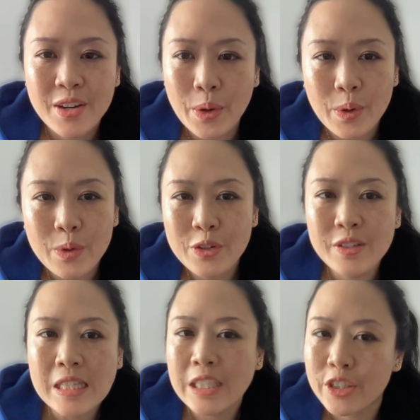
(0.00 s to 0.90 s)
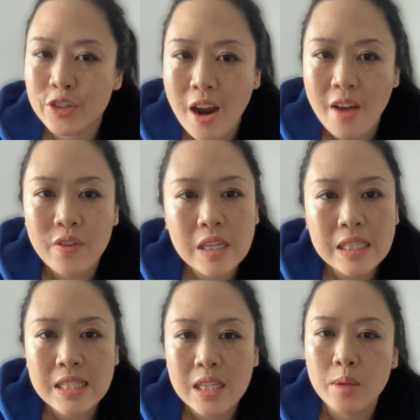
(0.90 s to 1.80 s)
CodeOcean's lineage graph
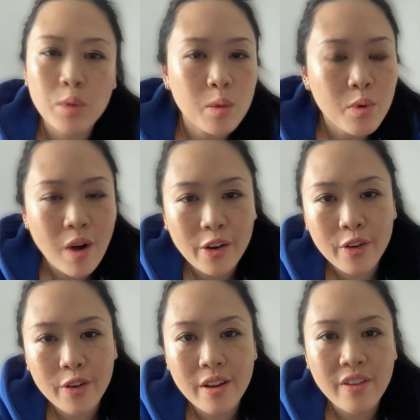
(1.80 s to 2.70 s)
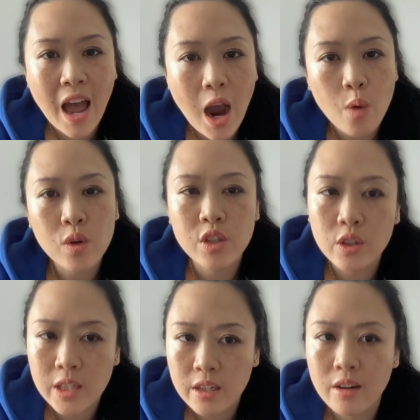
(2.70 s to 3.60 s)
is an immutable record of how result
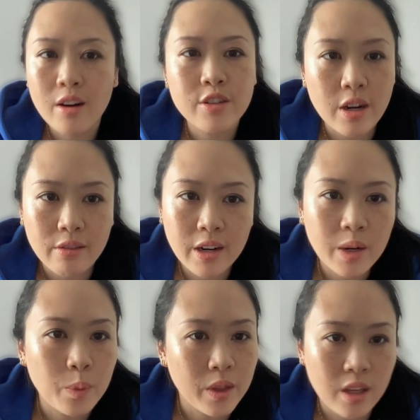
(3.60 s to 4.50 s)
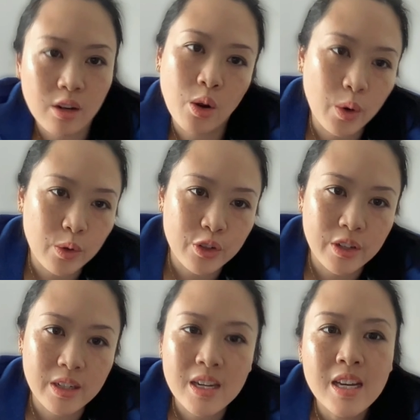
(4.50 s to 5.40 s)
data are generated within
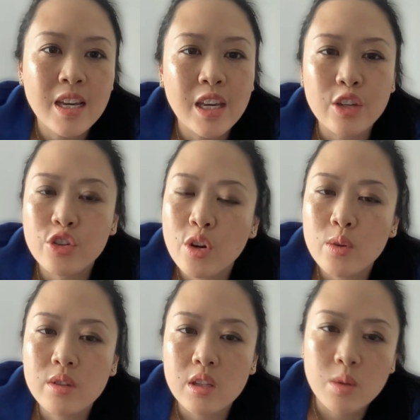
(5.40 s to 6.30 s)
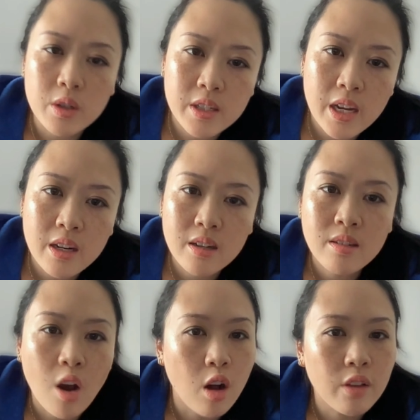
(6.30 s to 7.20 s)
CodeOcean. It shows the source data,
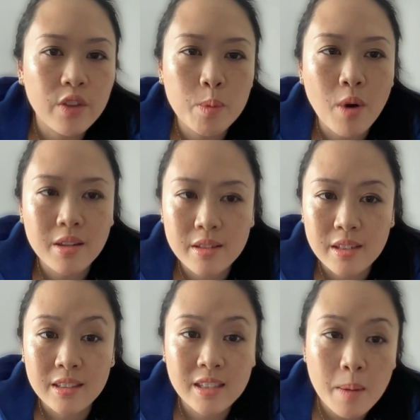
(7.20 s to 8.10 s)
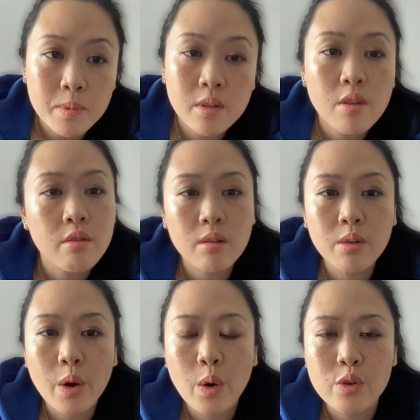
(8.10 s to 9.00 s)
all of the processing steps through
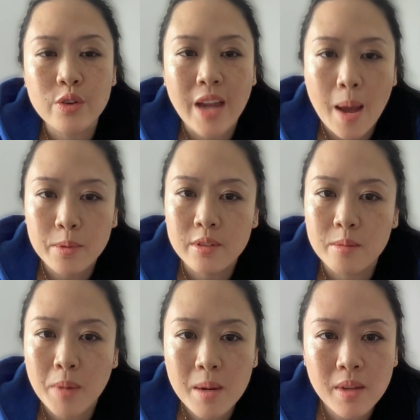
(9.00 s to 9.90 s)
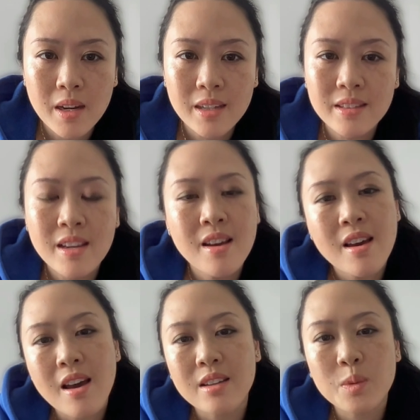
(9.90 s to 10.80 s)
CodeOcean capsules and pipelines,
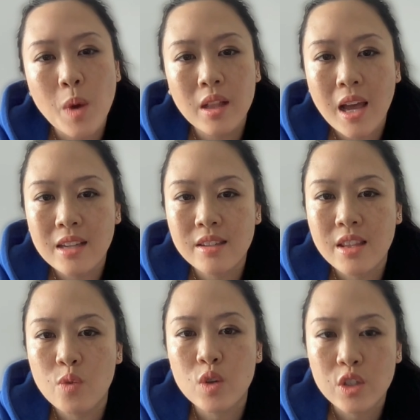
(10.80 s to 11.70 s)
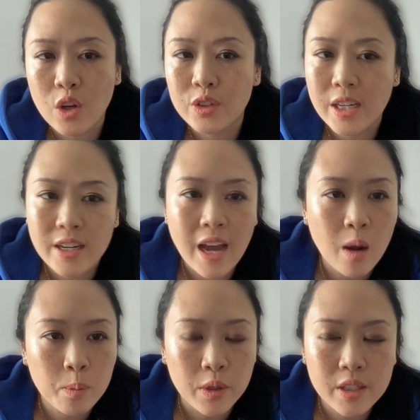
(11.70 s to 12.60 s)
as well as the result data
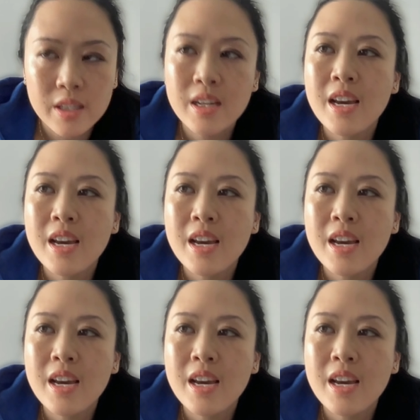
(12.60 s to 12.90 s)
output.